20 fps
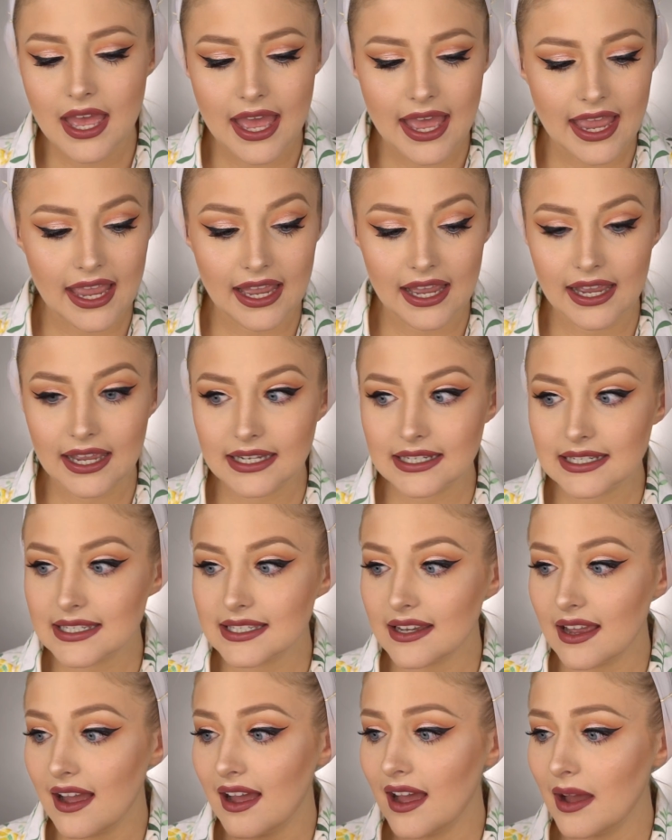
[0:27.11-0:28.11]
and
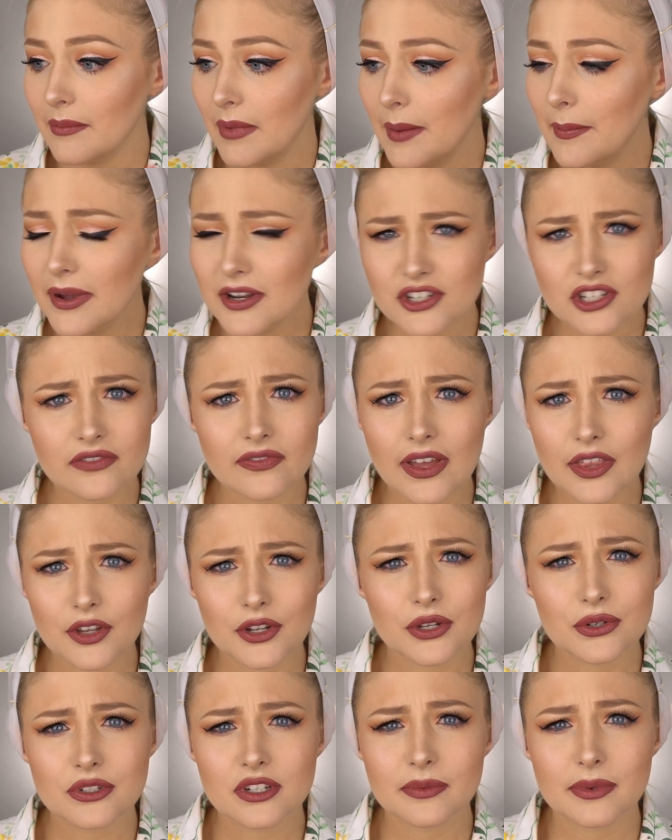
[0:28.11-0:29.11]
a bunch of other
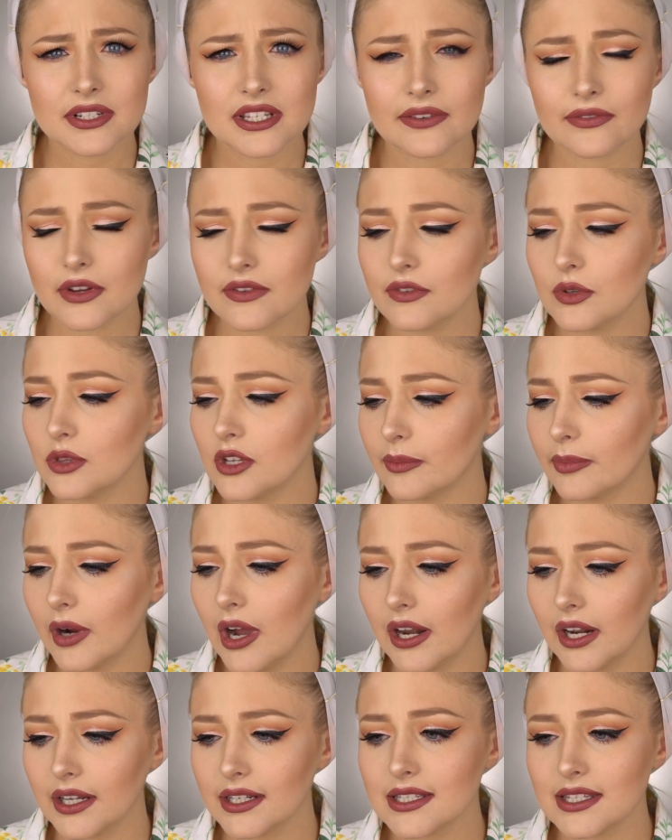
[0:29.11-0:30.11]
YouTubers have reviewed their
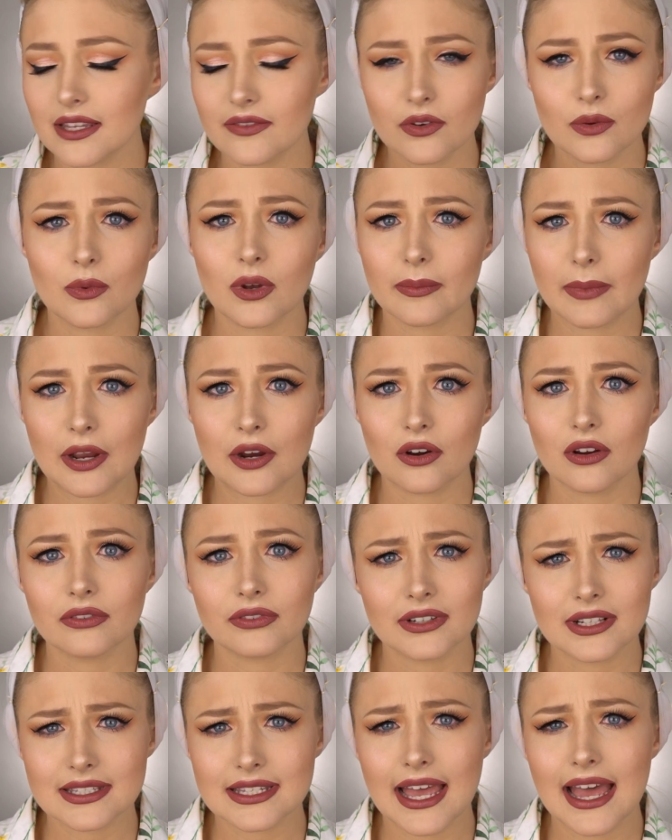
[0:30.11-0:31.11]
products, even one of my
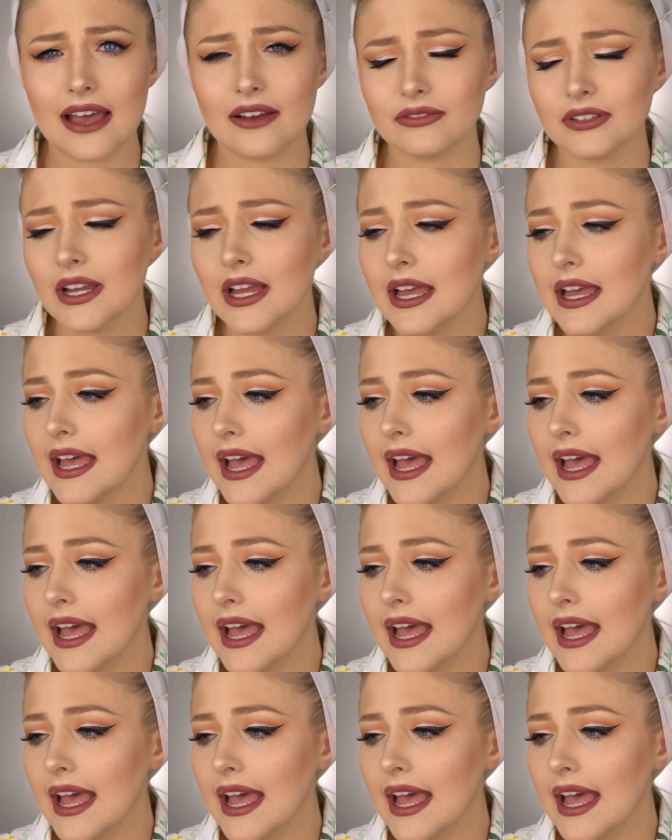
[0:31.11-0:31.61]
girlfriends have,